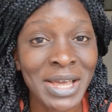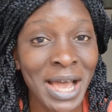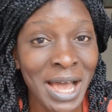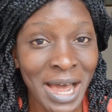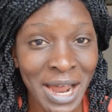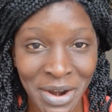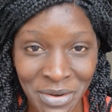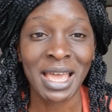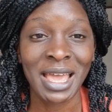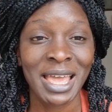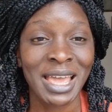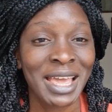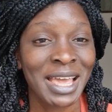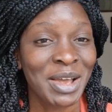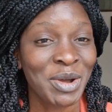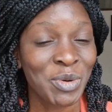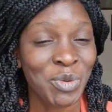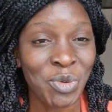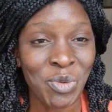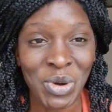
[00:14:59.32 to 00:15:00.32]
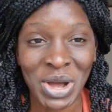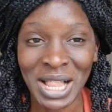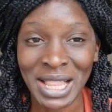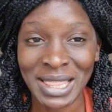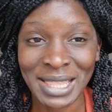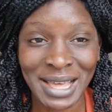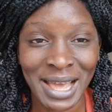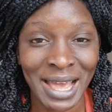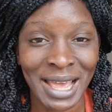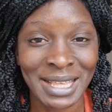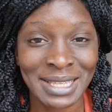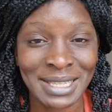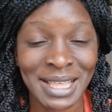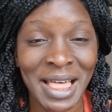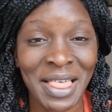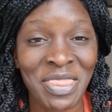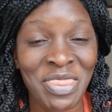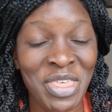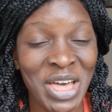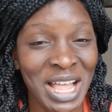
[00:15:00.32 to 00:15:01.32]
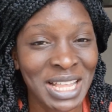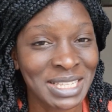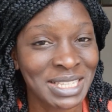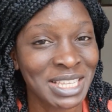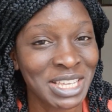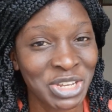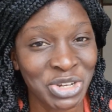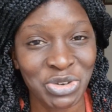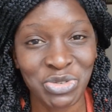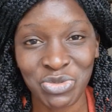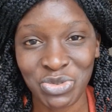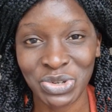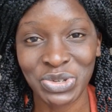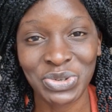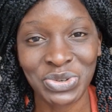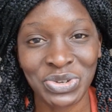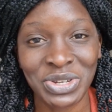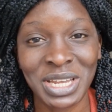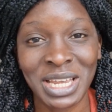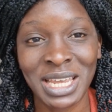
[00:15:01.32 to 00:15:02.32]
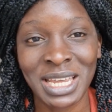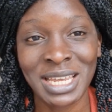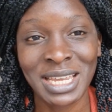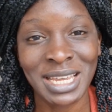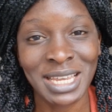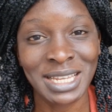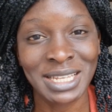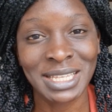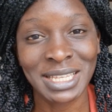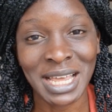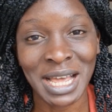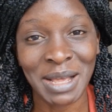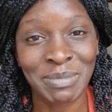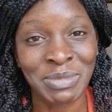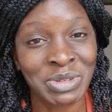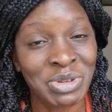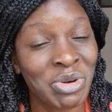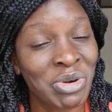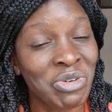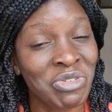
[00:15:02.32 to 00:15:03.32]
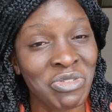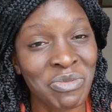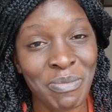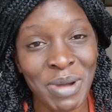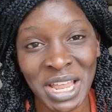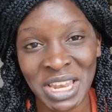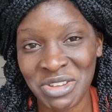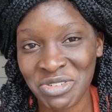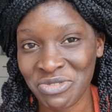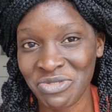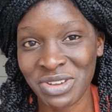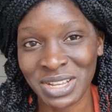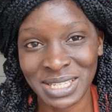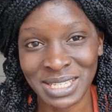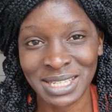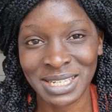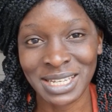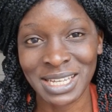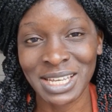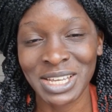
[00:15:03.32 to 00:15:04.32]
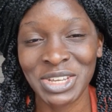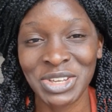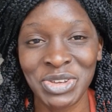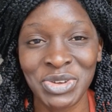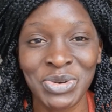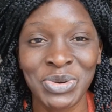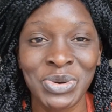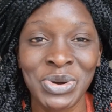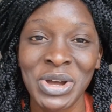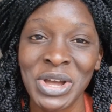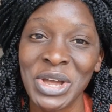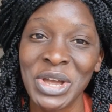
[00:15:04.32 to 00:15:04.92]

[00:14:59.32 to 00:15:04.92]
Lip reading: tarry. Well, guys, that's it for today in terms of manifesting your